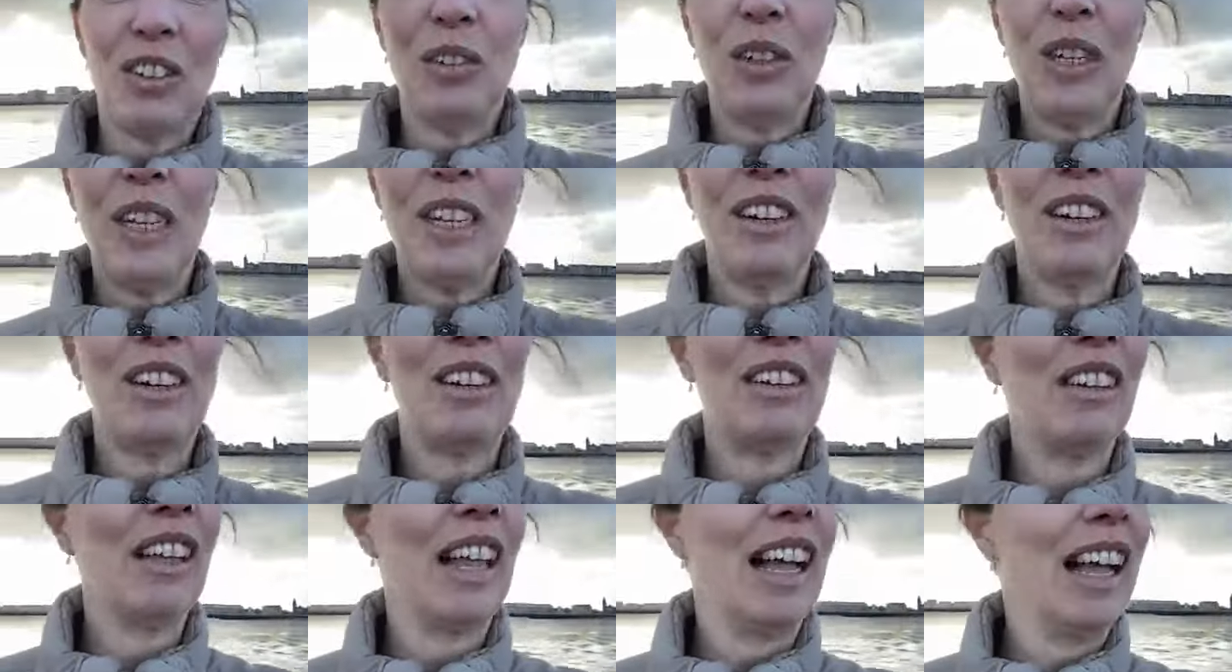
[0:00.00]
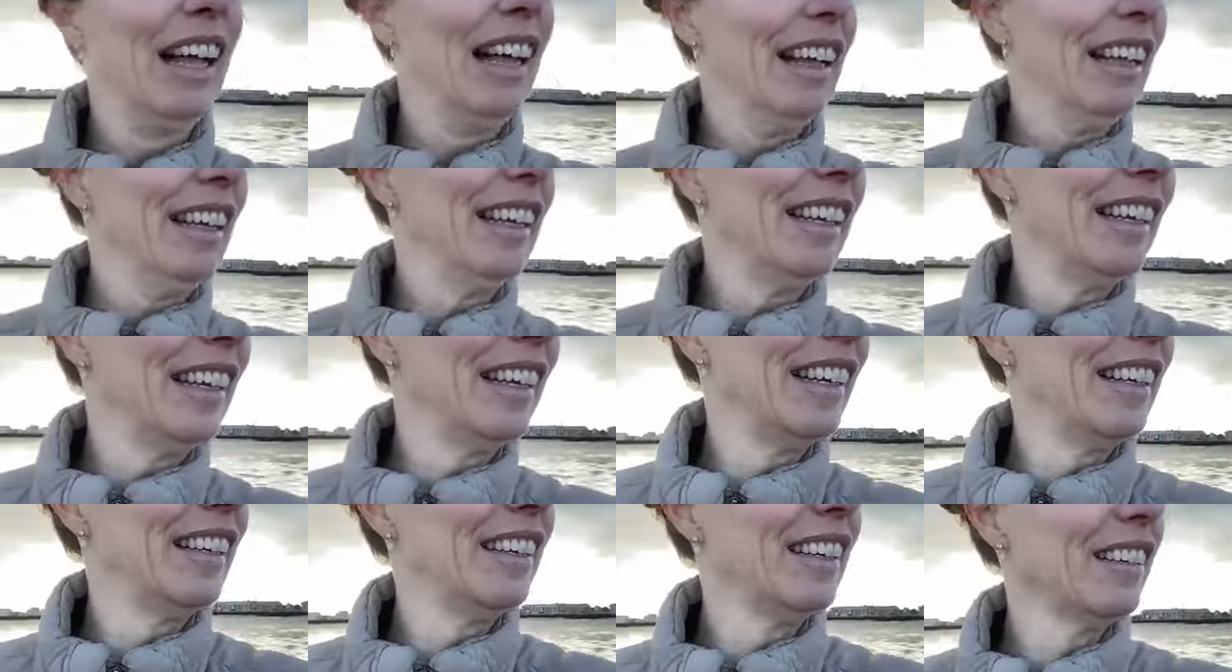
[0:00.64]
doing all that."
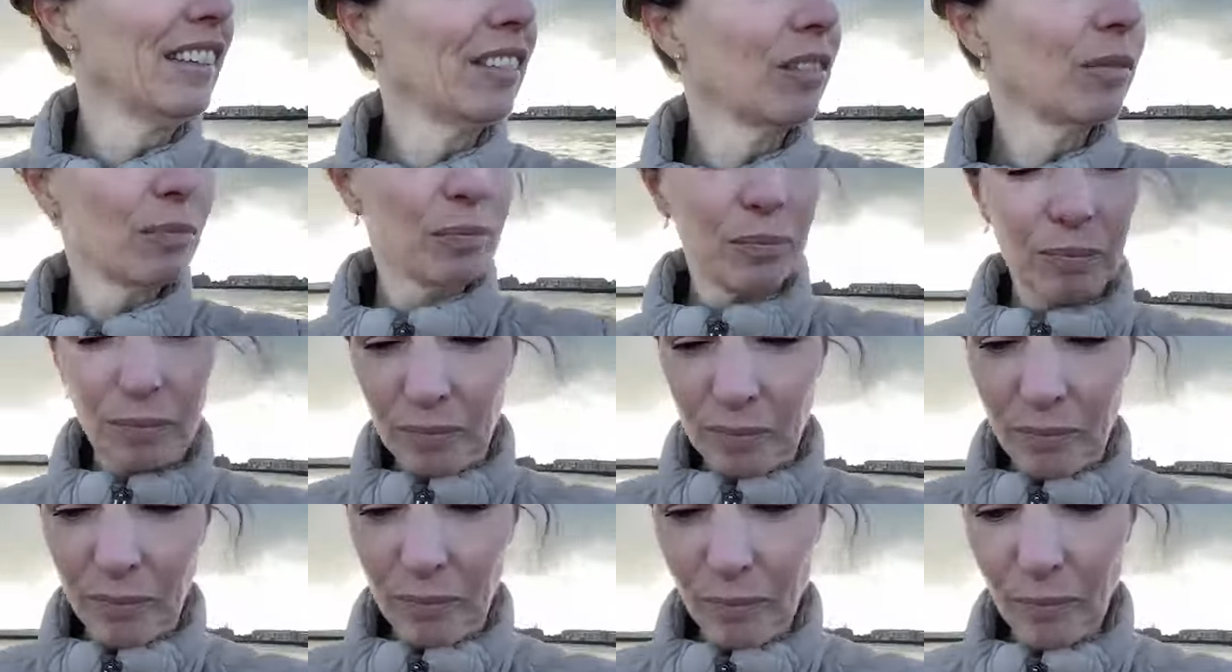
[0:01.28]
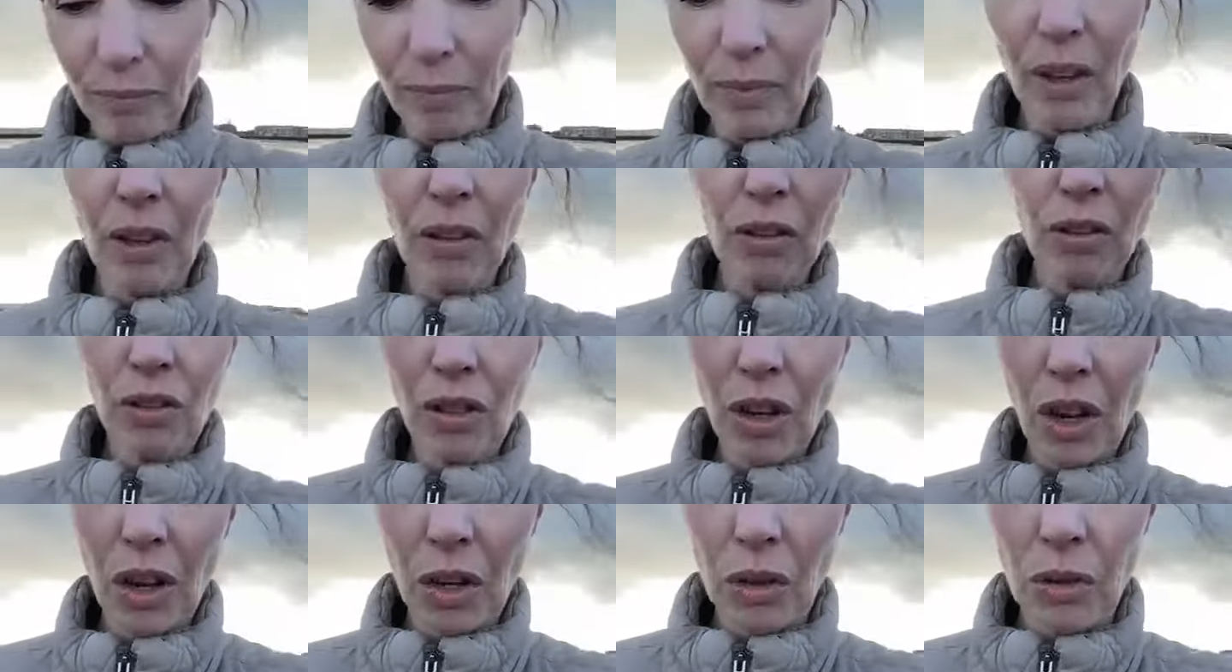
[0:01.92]

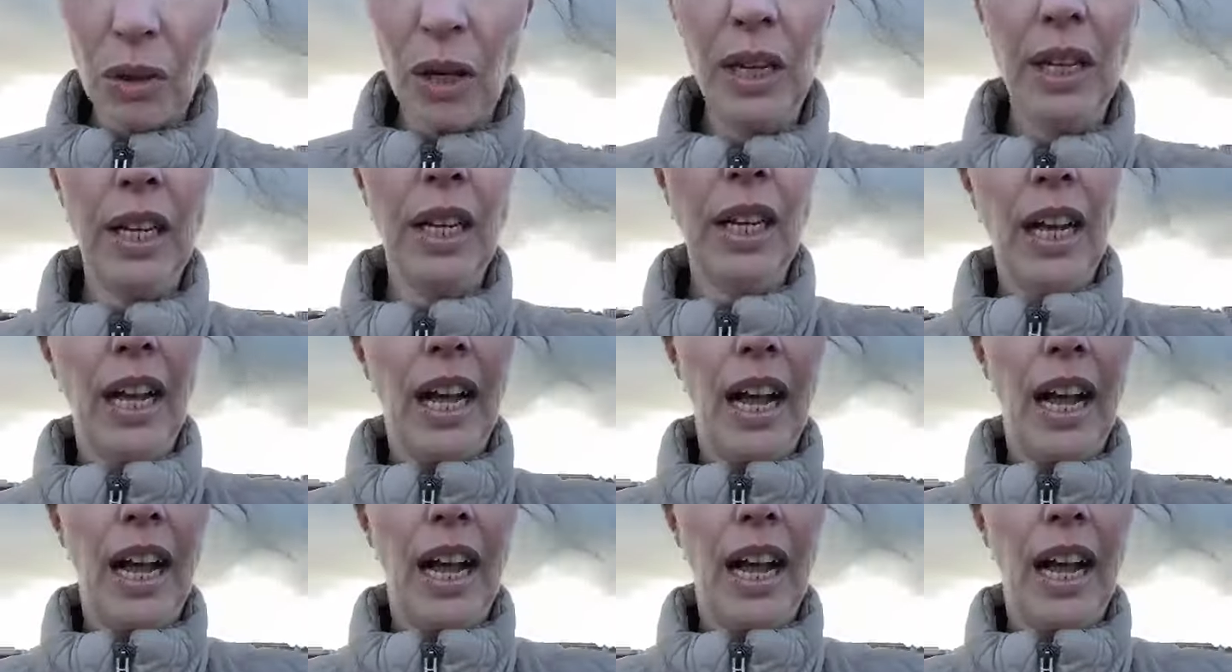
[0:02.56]
So